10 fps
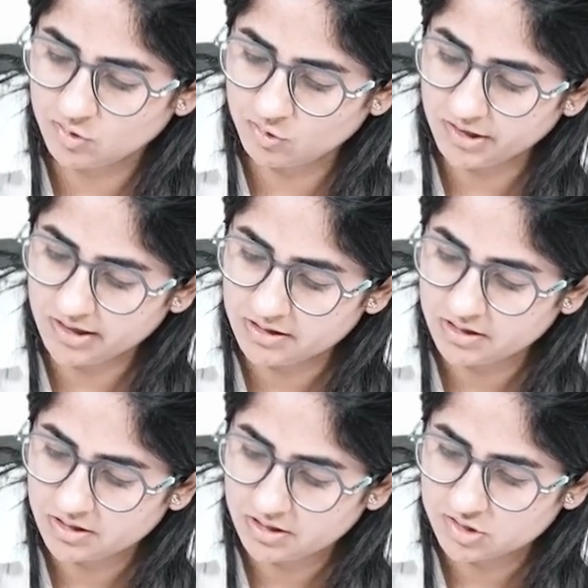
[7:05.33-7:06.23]
Okay,
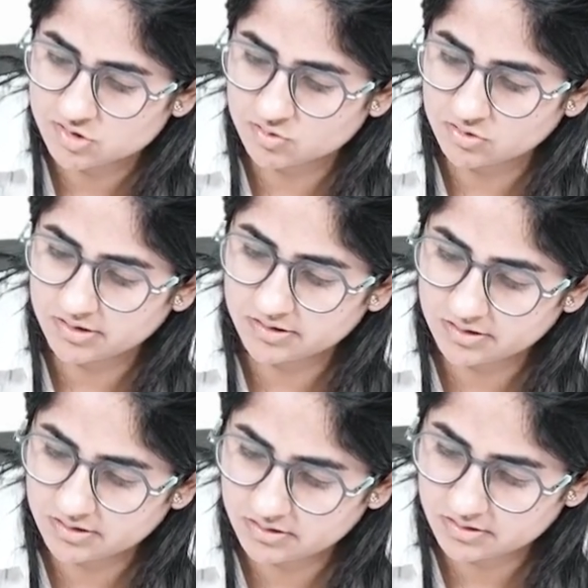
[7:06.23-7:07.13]
so
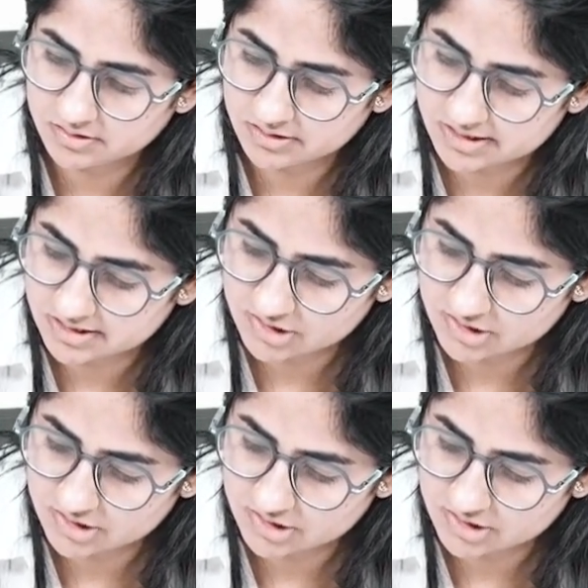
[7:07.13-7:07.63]
this is